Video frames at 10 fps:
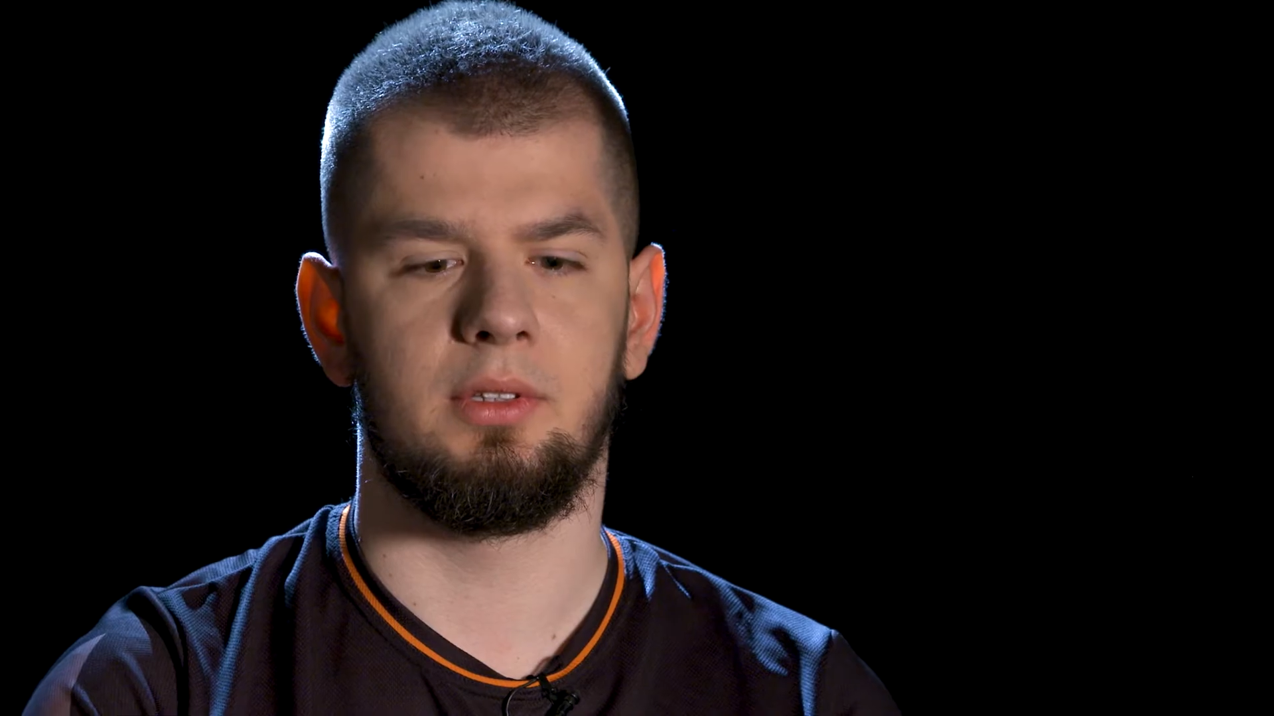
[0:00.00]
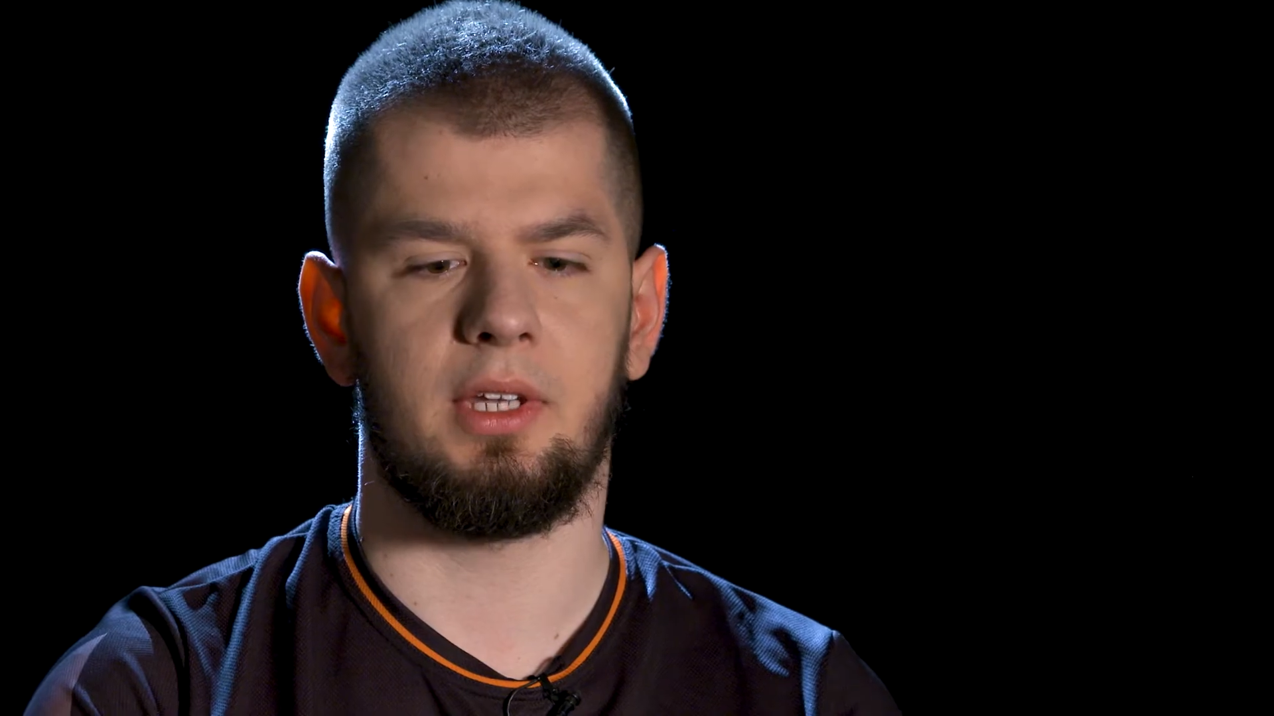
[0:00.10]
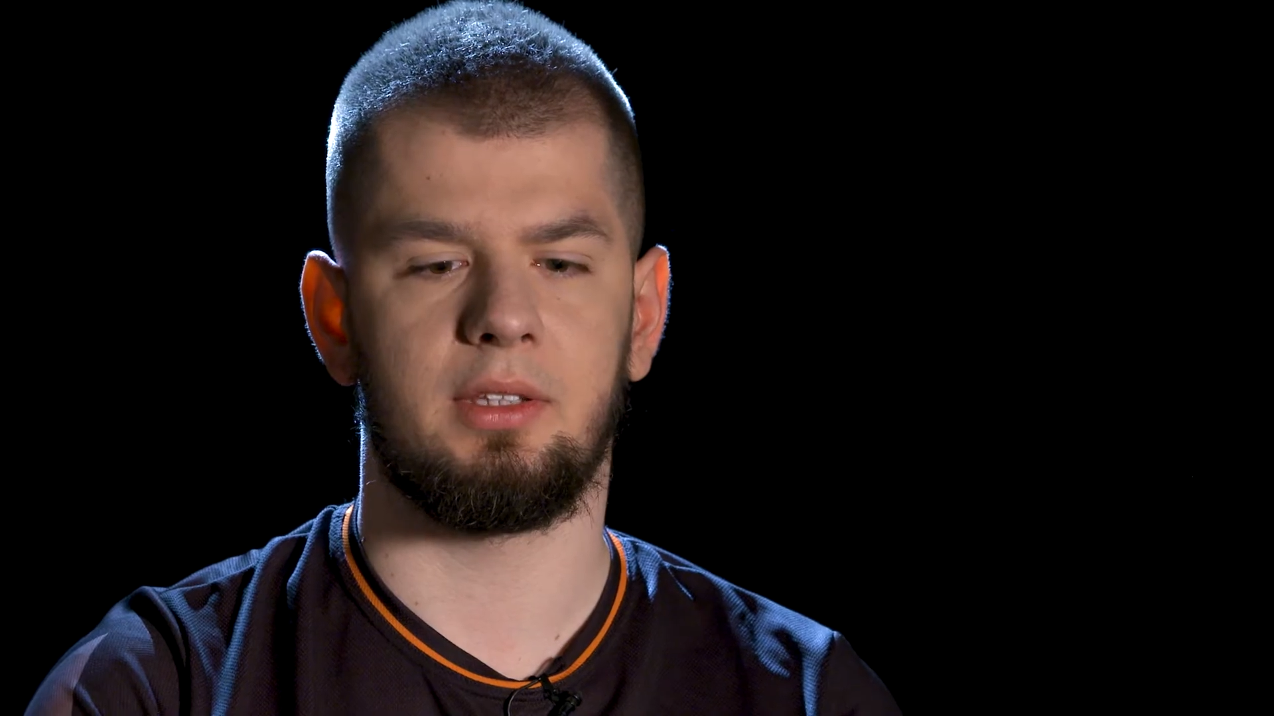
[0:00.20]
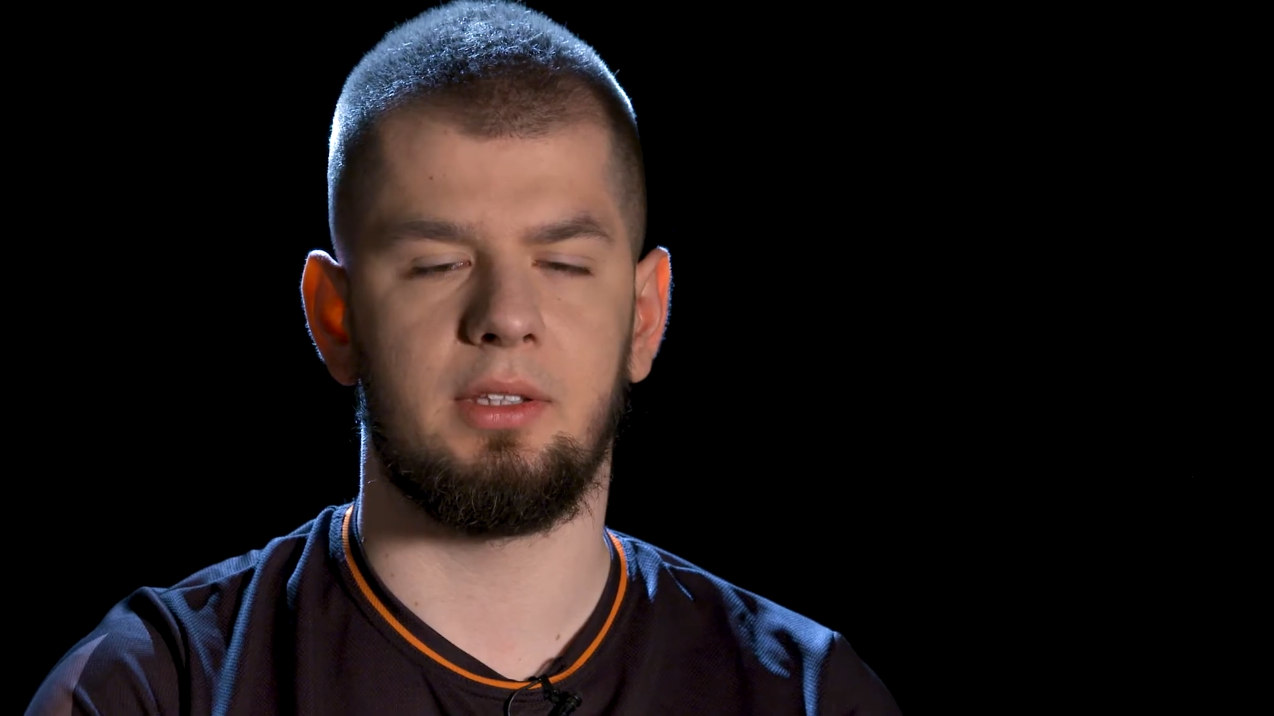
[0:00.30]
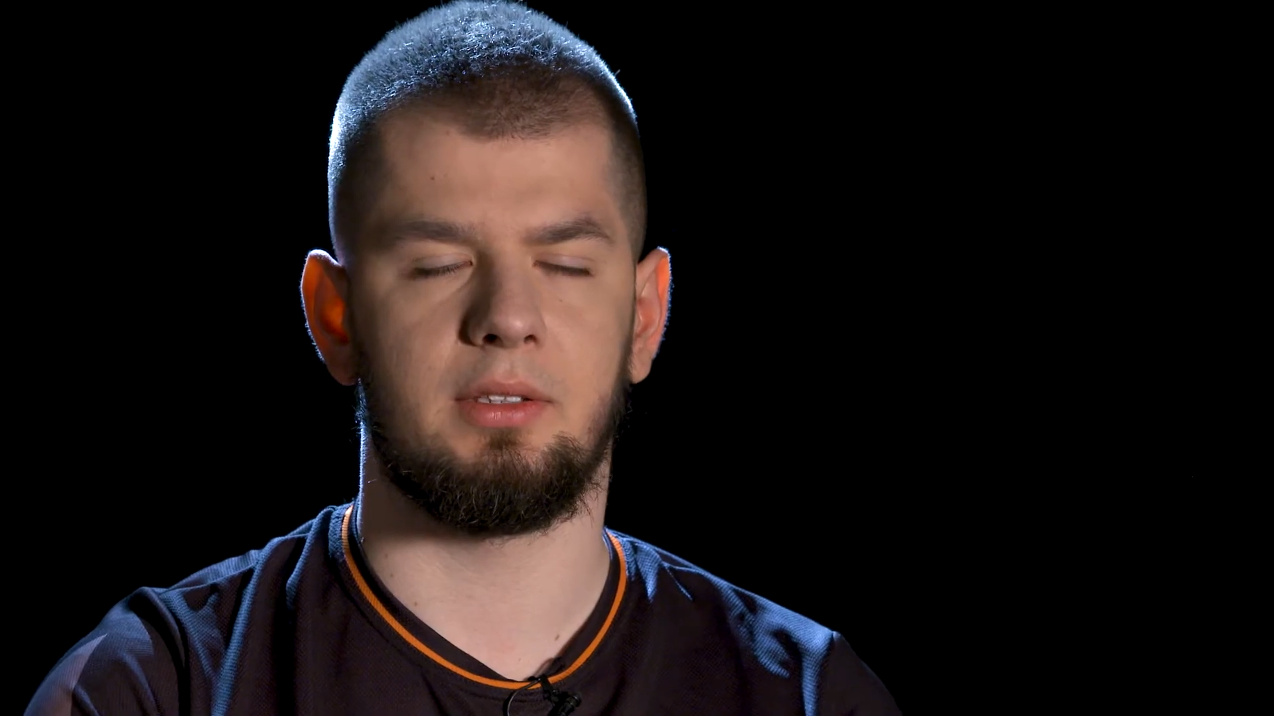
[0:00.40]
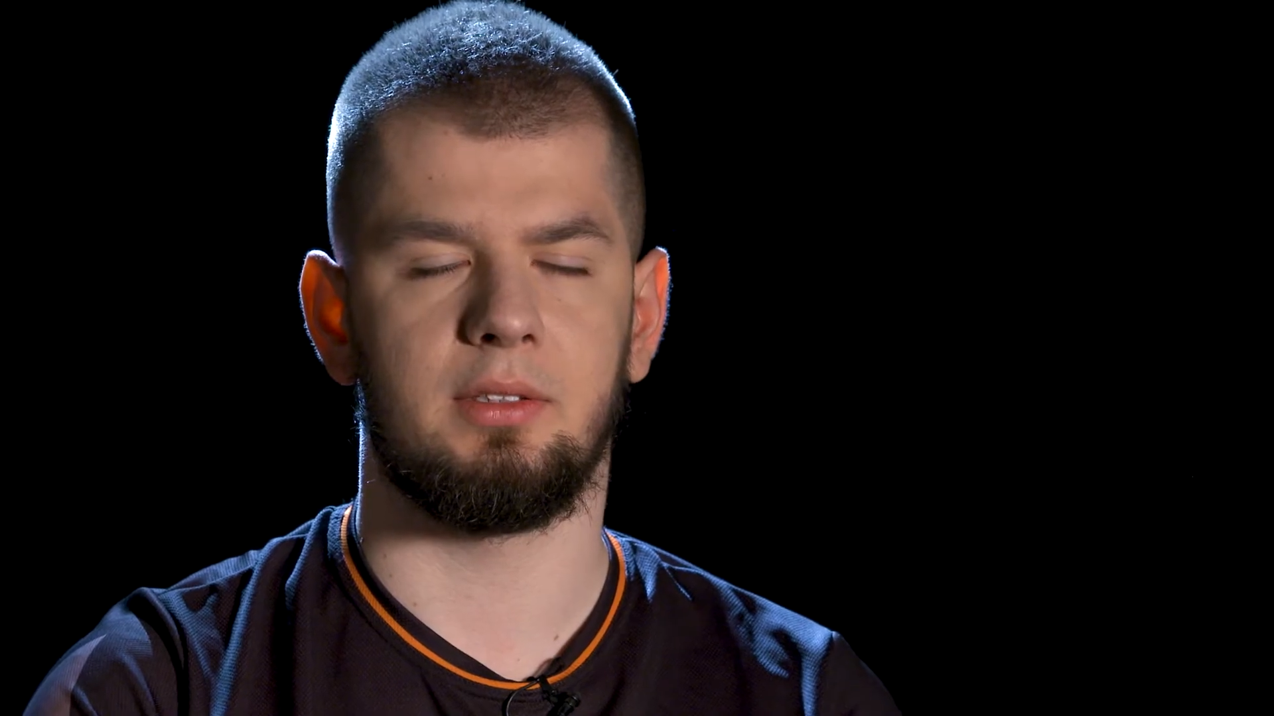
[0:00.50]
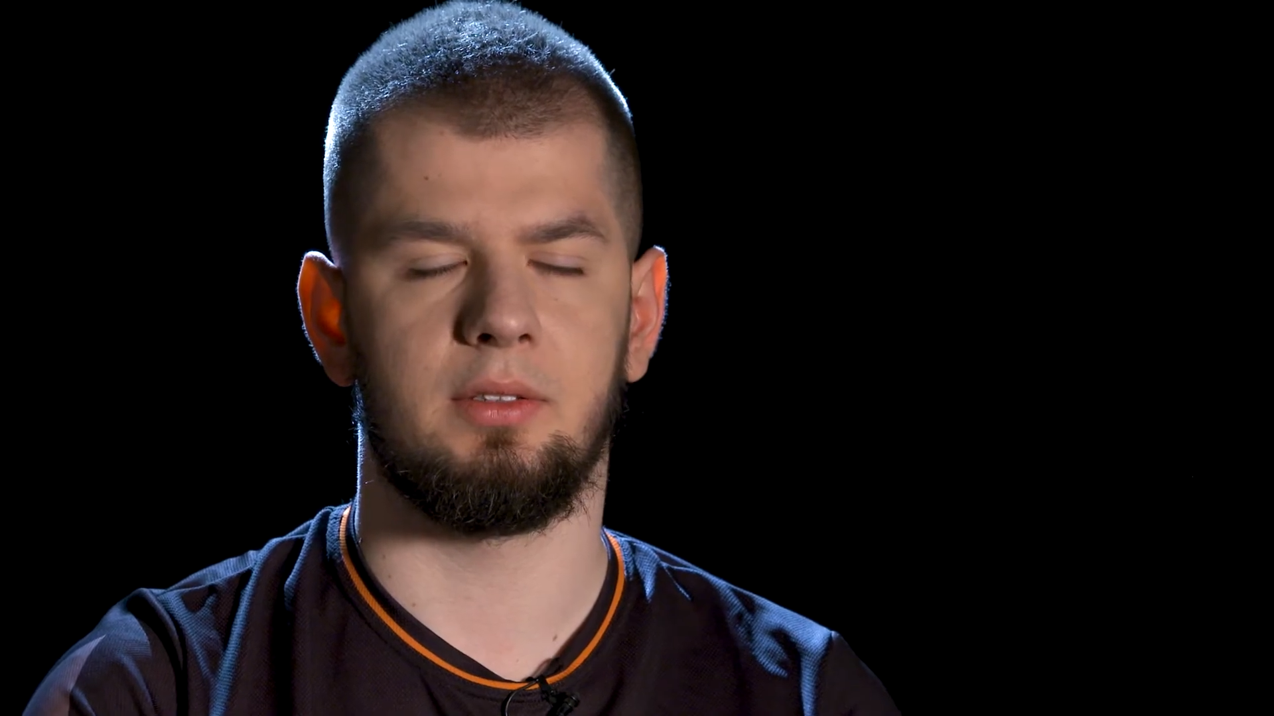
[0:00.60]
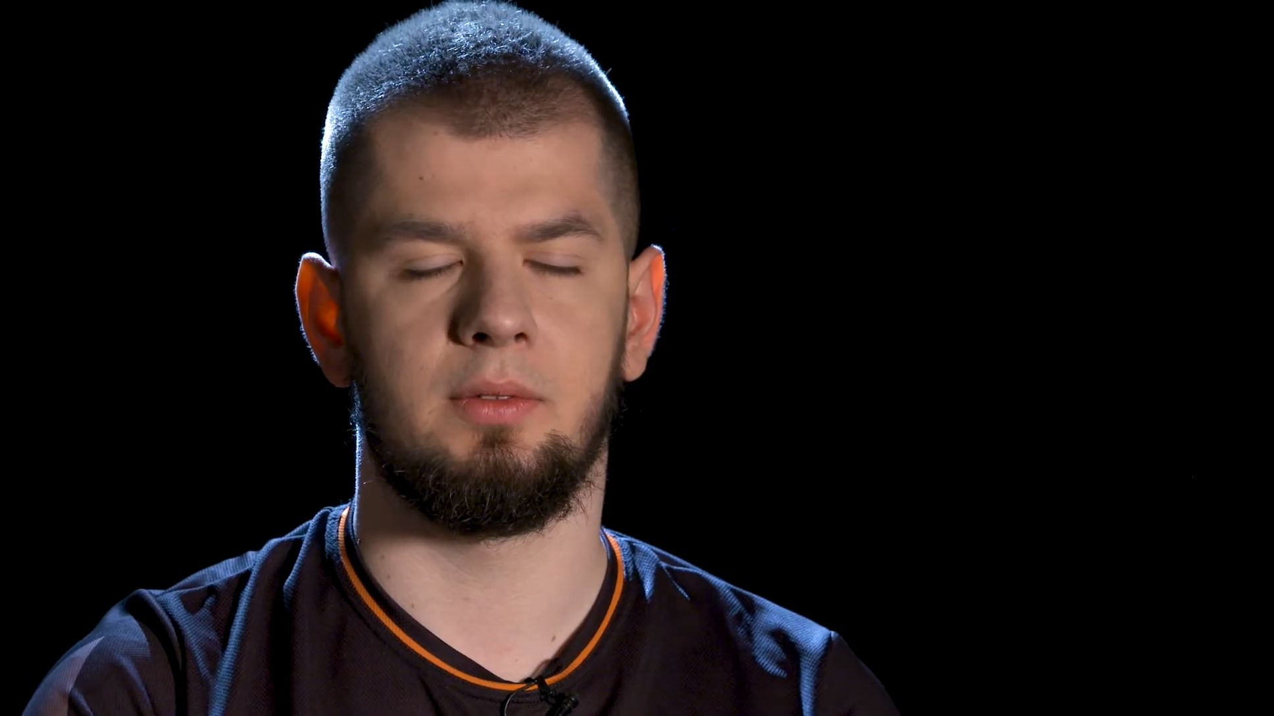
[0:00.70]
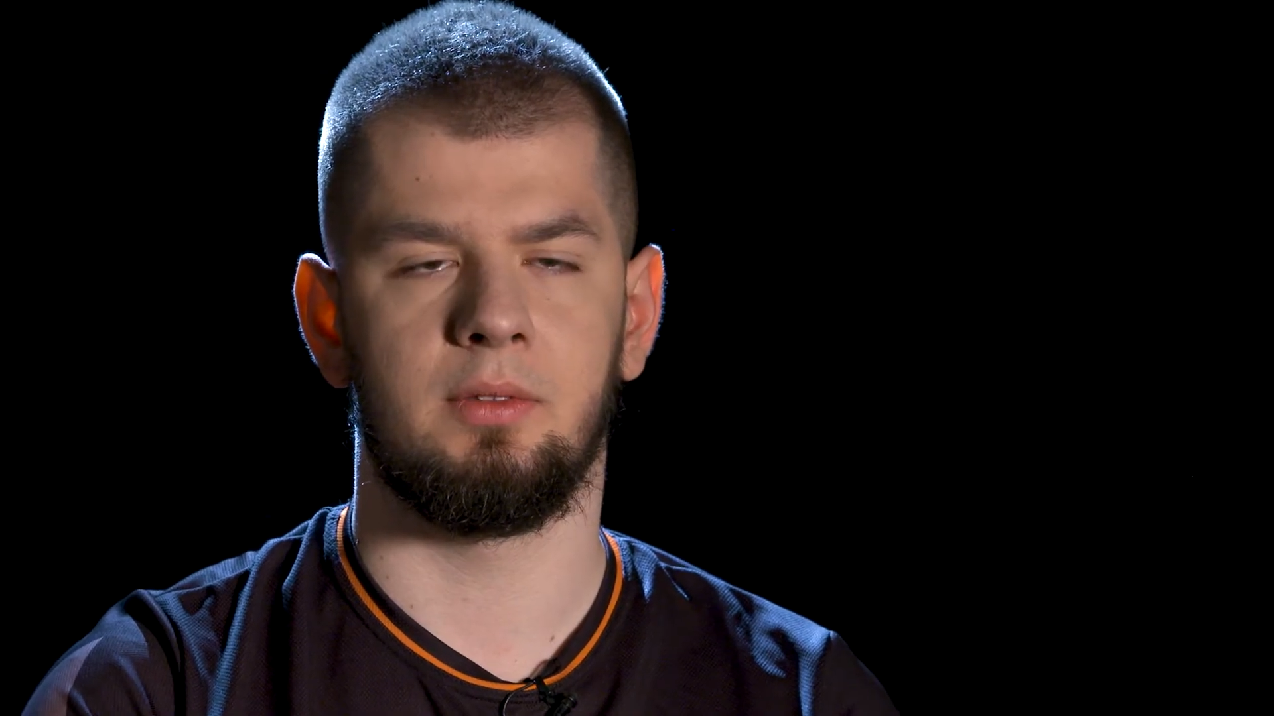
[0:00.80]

tactics.